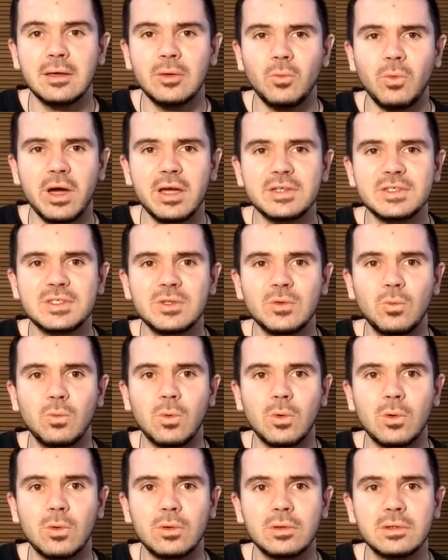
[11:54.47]
Why is the
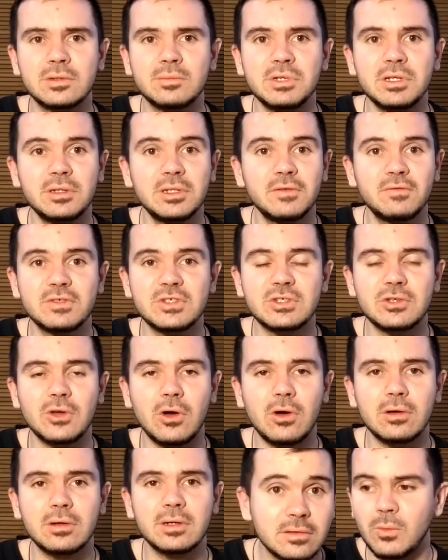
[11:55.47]
world built of
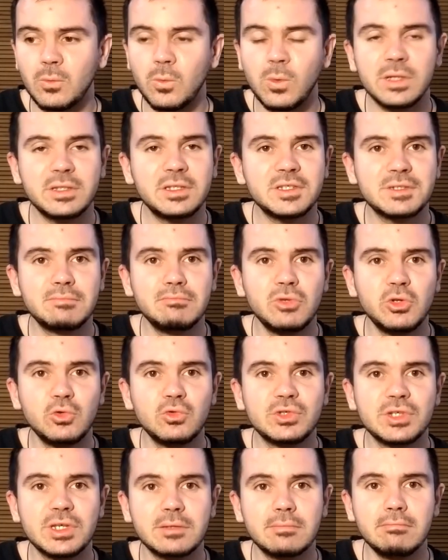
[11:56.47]
song? What does
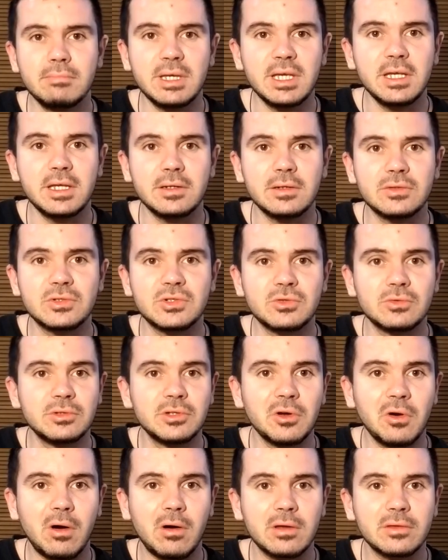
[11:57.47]
music mean to
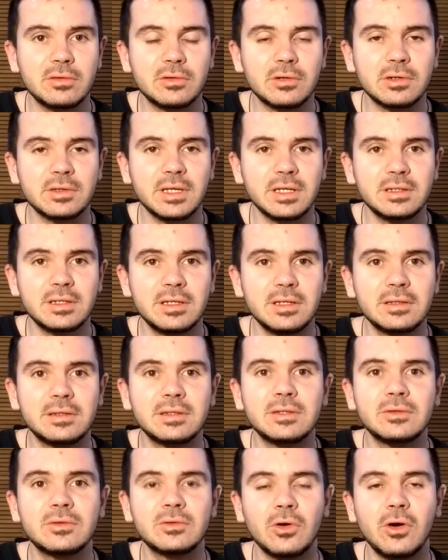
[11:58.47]
the author that he
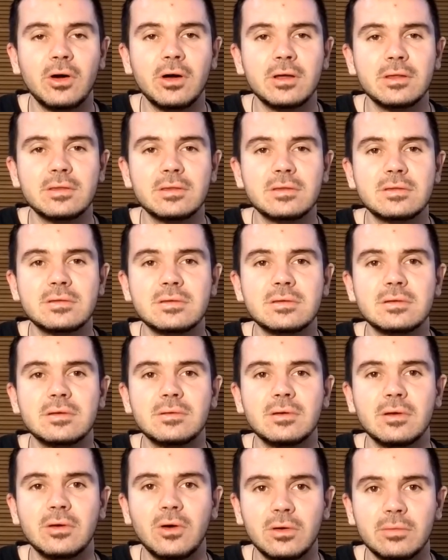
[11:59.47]
thought
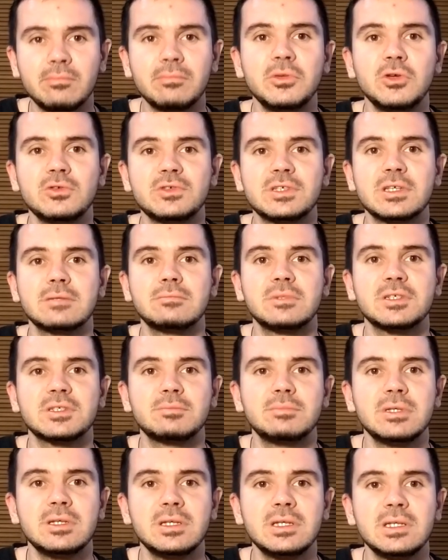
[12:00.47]
music
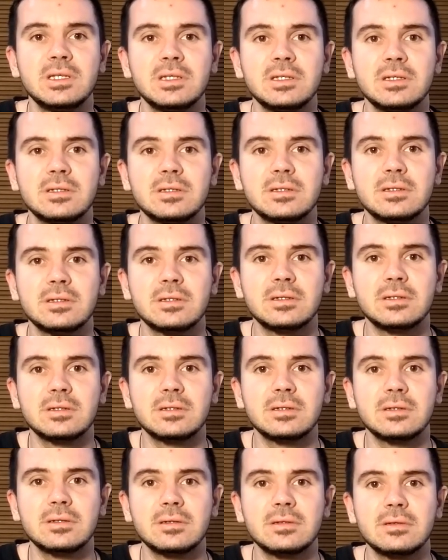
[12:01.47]
must be
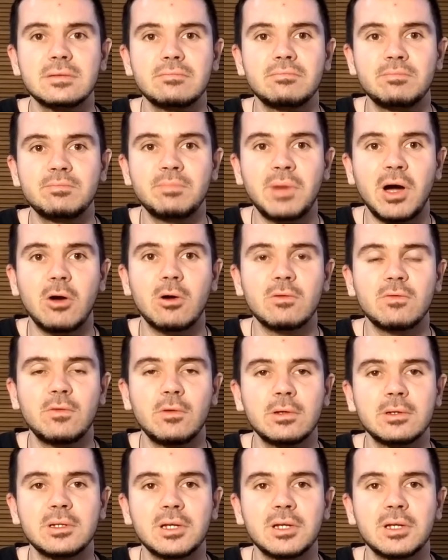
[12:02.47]
powerful